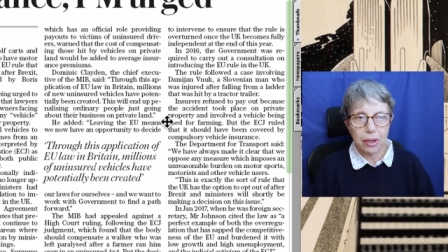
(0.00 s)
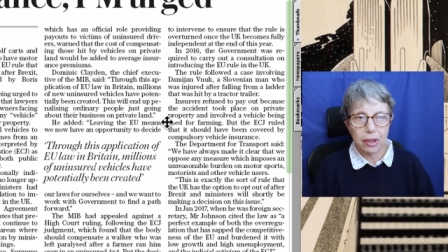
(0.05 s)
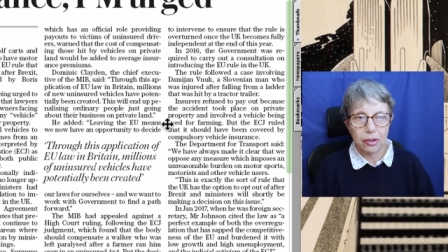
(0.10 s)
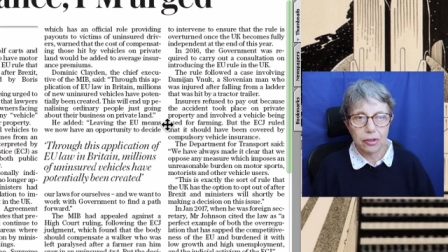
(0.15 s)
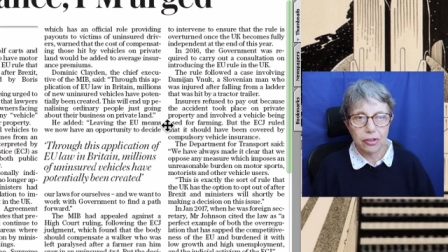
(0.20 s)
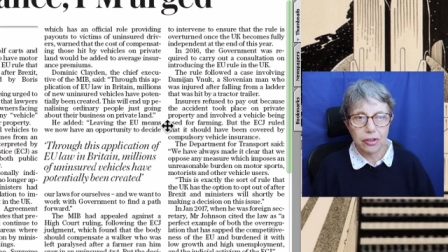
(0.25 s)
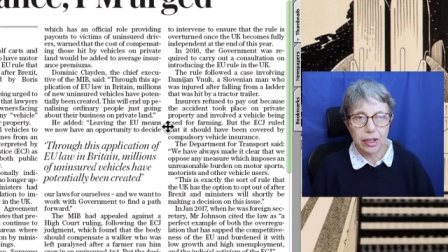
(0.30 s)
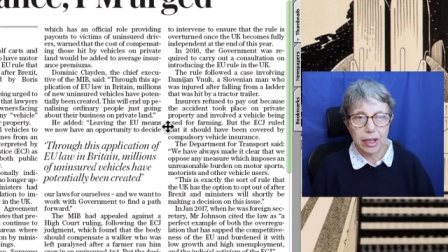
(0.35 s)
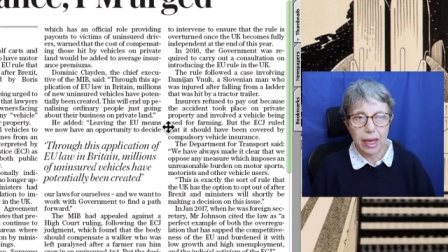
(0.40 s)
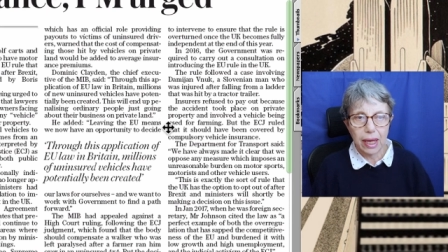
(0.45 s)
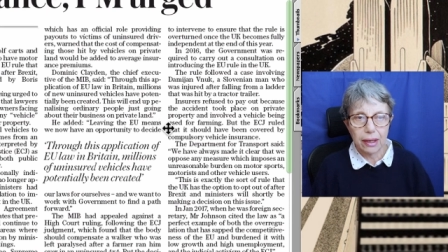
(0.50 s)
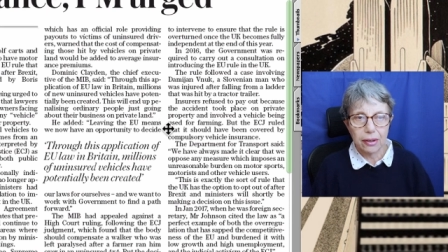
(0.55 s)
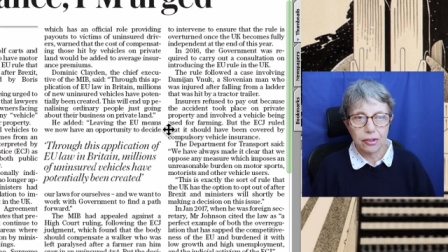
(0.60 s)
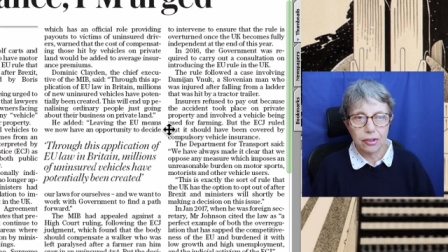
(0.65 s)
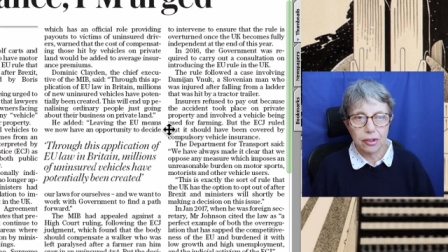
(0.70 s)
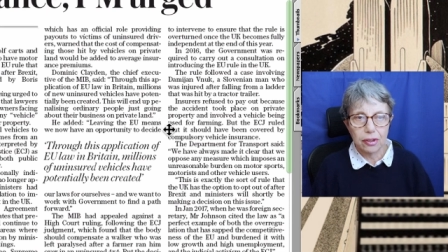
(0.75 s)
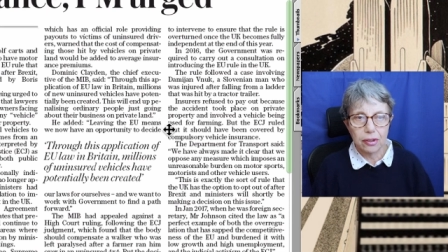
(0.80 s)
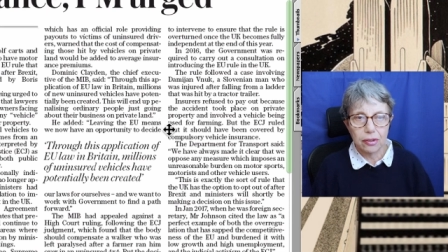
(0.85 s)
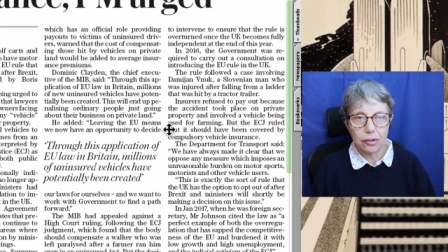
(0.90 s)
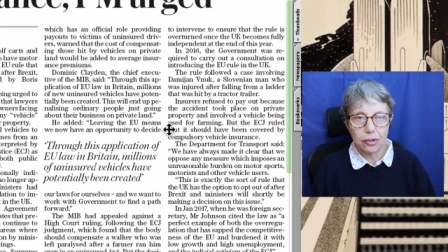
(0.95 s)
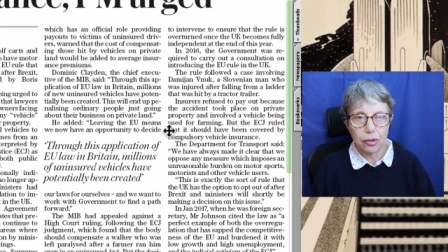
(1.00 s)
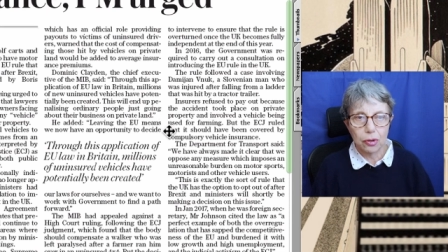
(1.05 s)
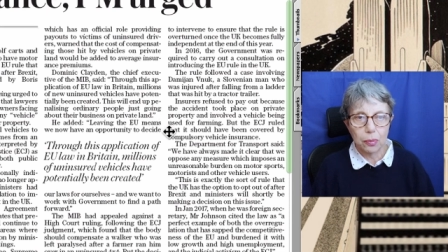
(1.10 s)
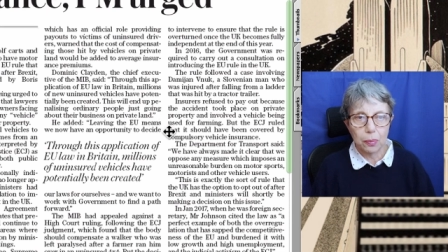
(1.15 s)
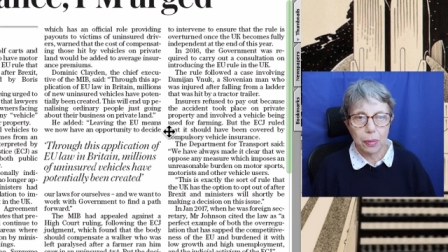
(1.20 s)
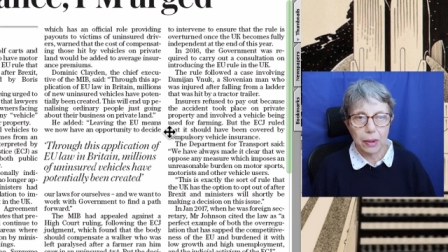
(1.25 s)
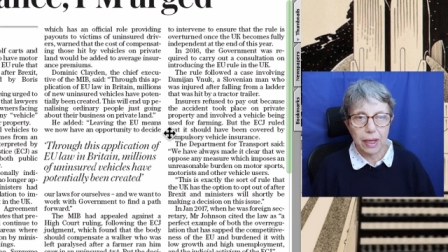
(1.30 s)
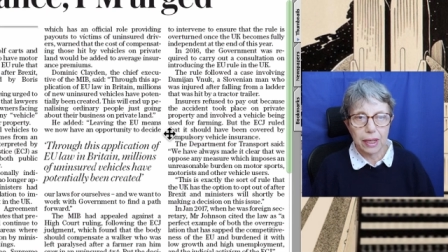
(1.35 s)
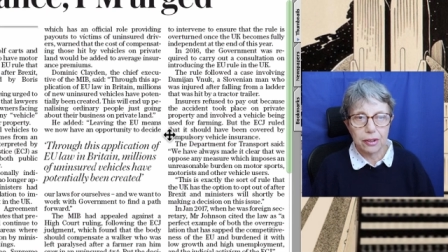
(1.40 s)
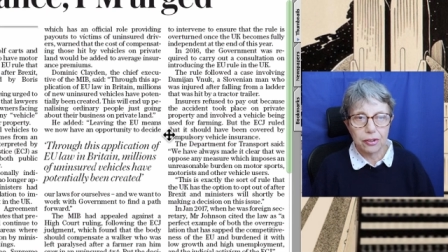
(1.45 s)
because the accident
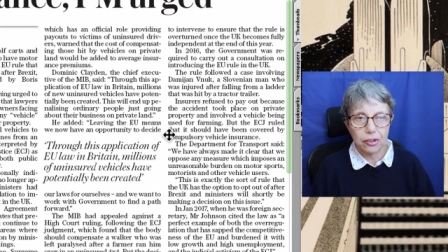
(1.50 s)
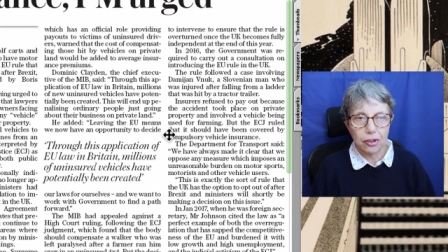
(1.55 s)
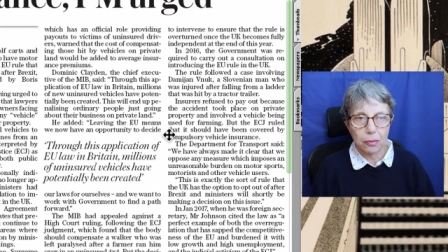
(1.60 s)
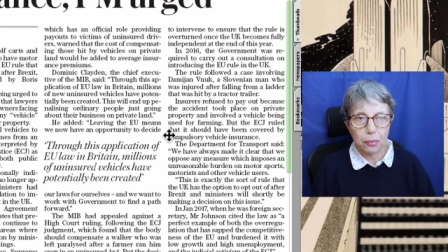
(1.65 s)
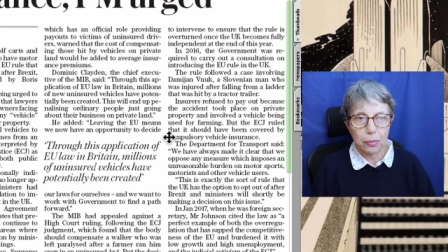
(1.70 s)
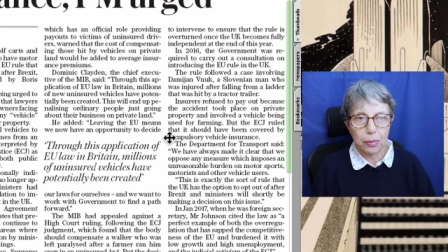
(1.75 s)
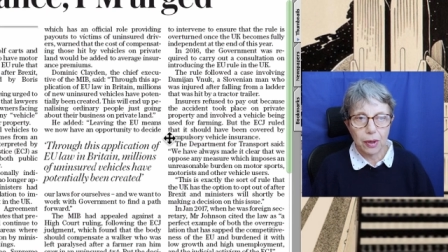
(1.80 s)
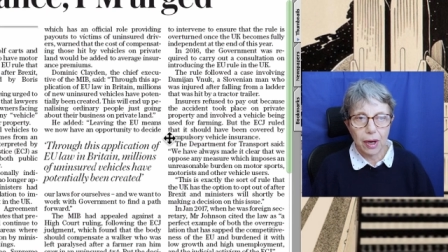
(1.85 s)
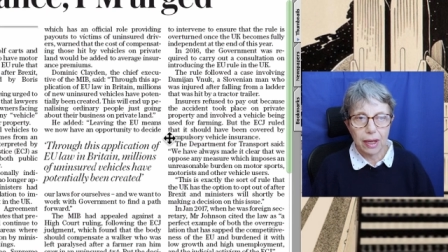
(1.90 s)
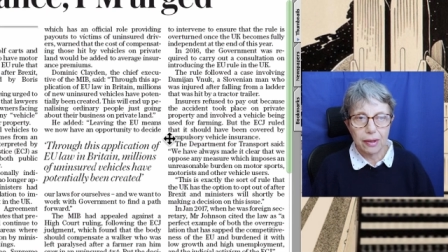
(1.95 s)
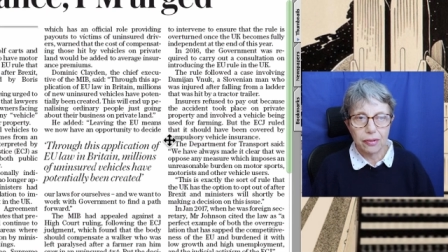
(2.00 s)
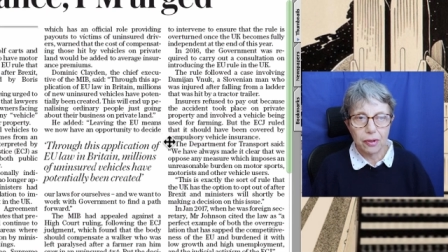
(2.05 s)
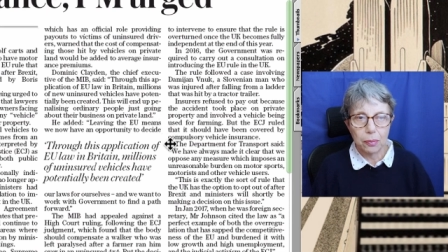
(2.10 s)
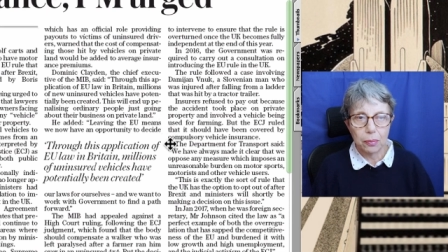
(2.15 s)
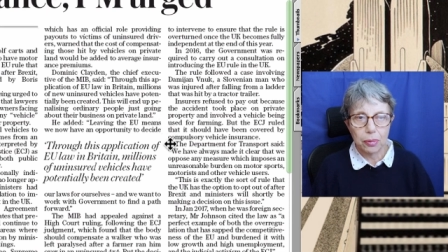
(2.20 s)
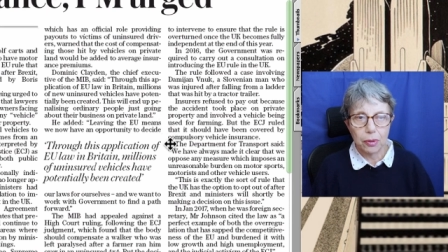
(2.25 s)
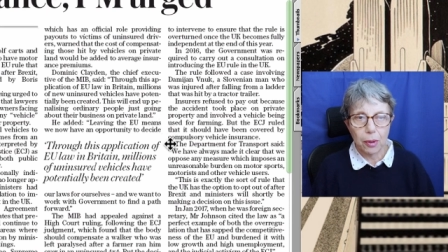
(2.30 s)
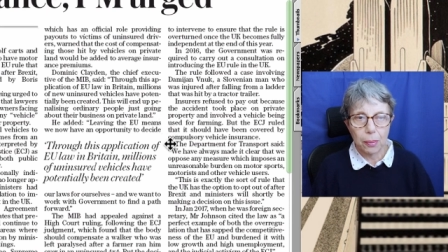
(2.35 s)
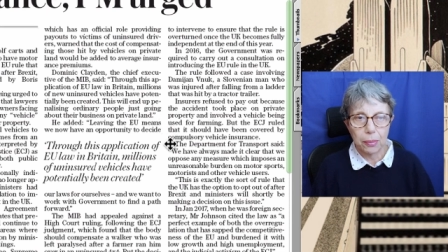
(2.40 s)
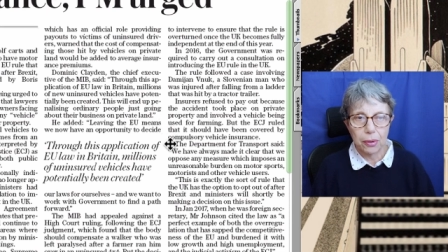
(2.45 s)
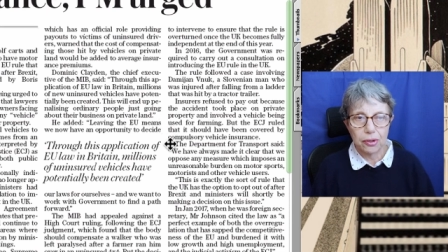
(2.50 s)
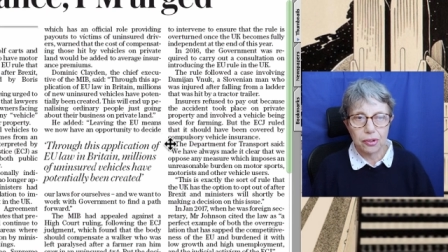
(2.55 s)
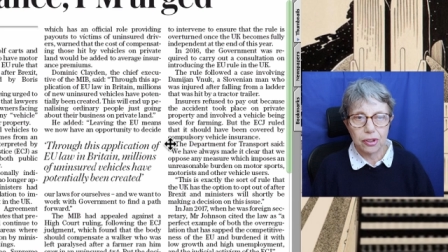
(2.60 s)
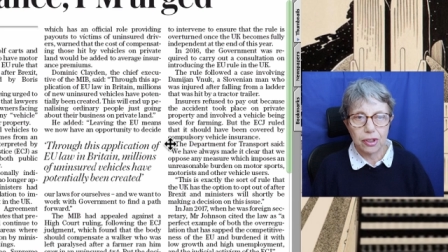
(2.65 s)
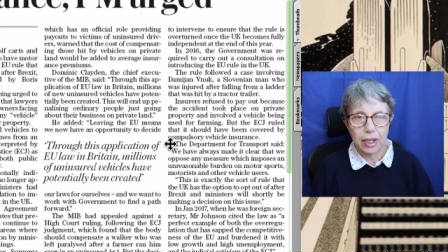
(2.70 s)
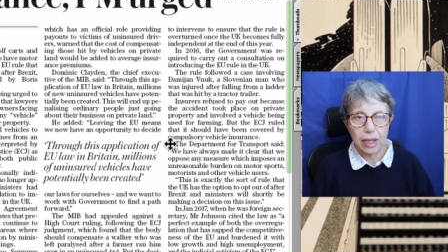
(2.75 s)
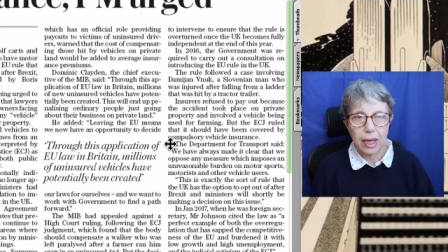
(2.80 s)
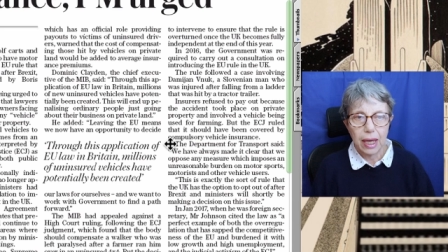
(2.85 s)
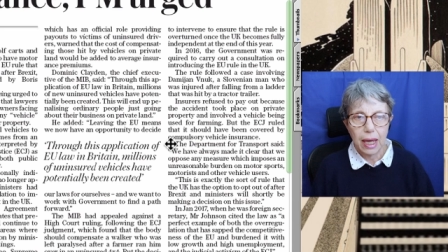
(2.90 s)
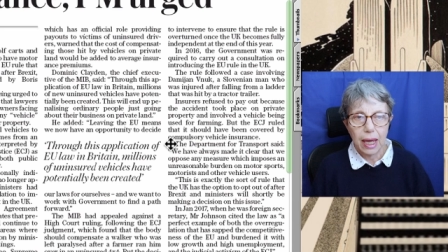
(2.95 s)
took place on private
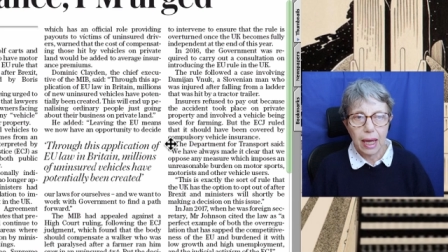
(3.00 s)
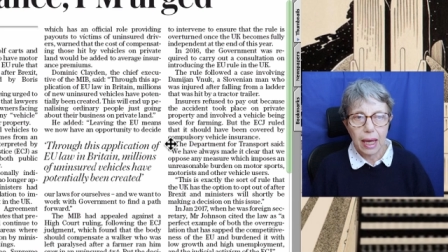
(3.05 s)
property